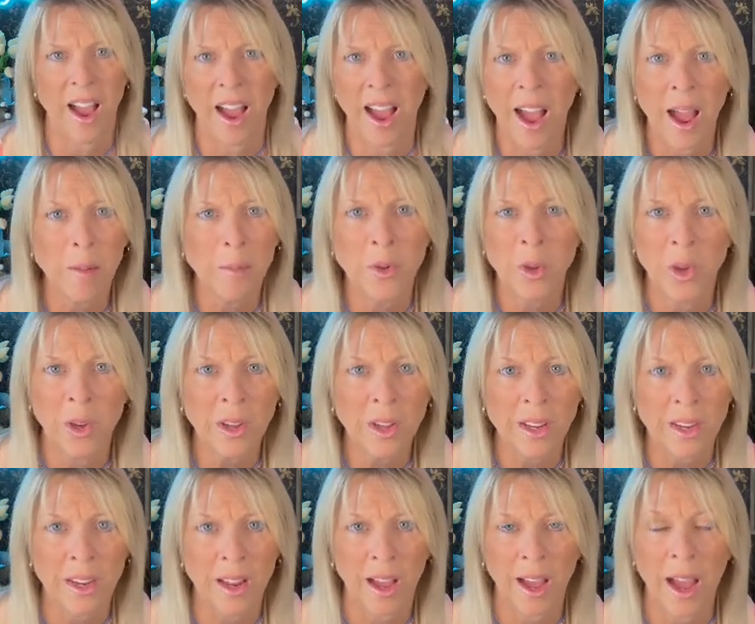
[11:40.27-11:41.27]
I'm
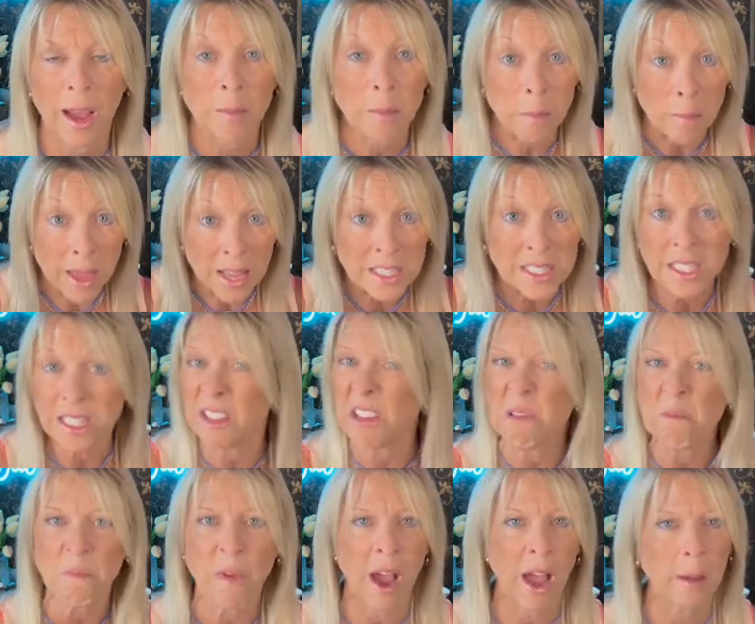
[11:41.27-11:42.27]
good. Mentally,
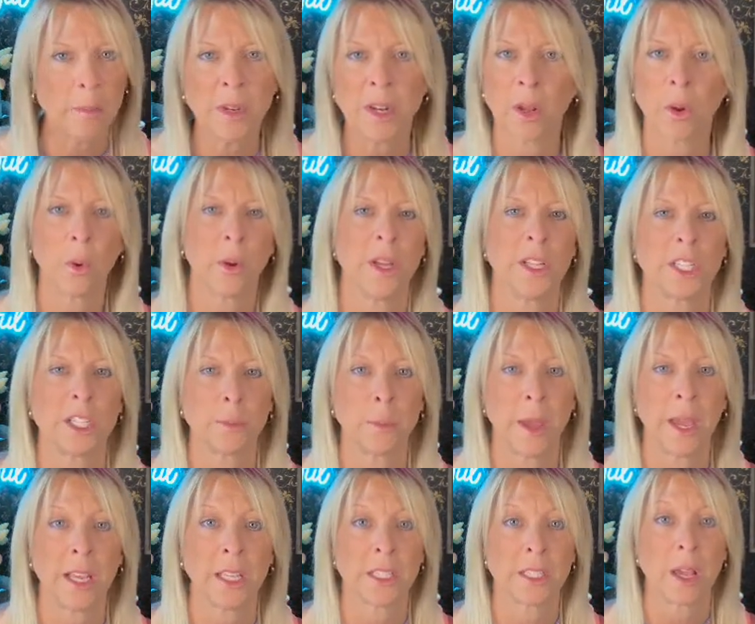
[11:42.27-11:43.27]
I'm in a great
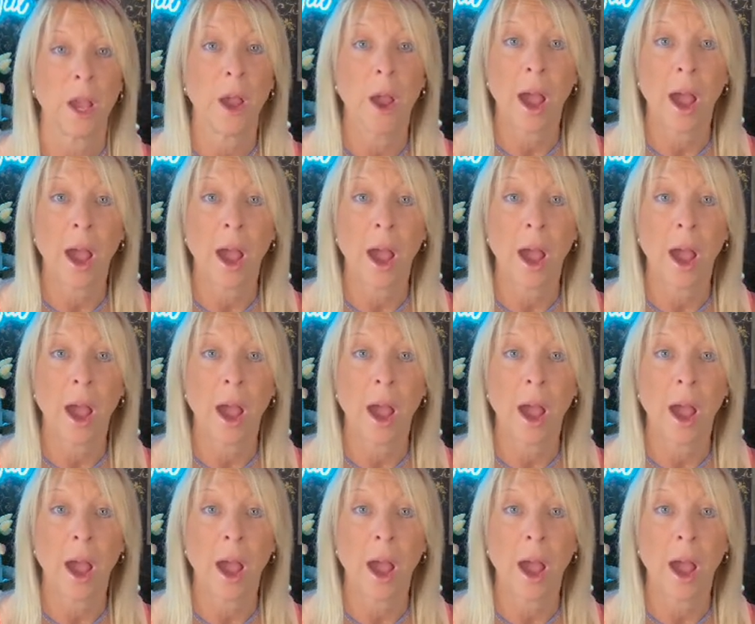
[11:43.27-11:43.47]
space.